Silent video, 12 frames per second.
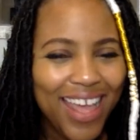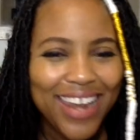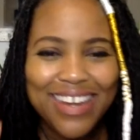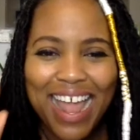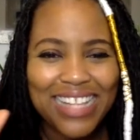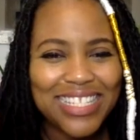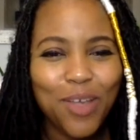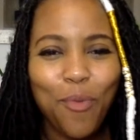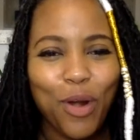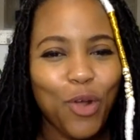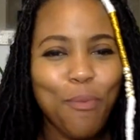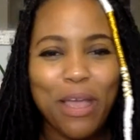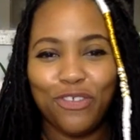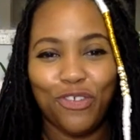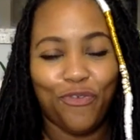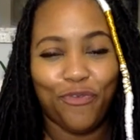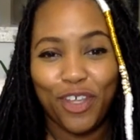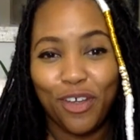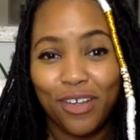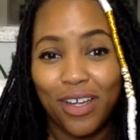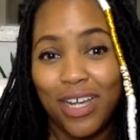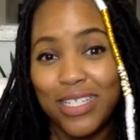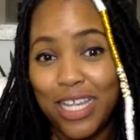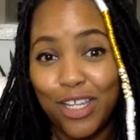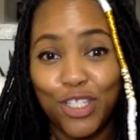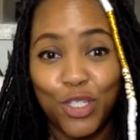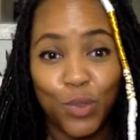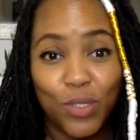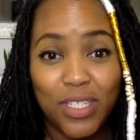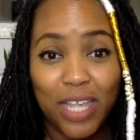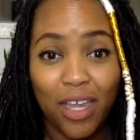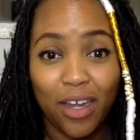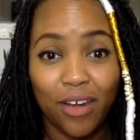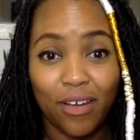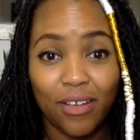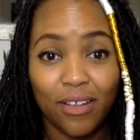Not someone who makes you feel good because they're a soothsayer.